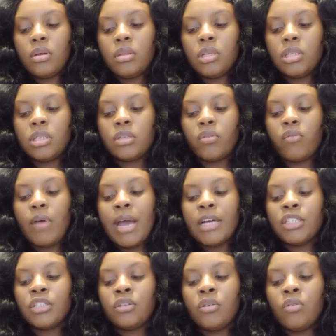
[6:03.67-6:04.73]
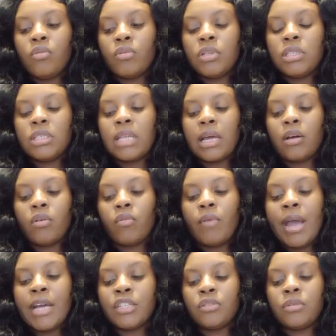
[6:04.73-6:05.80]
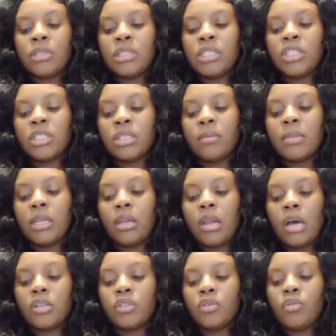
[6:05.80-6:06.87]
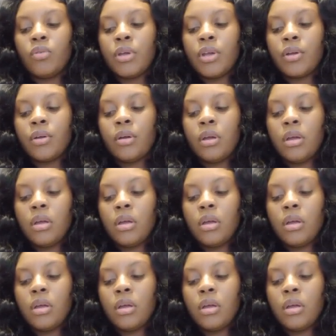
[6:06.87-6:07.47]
This is like a rational decision, something logical here.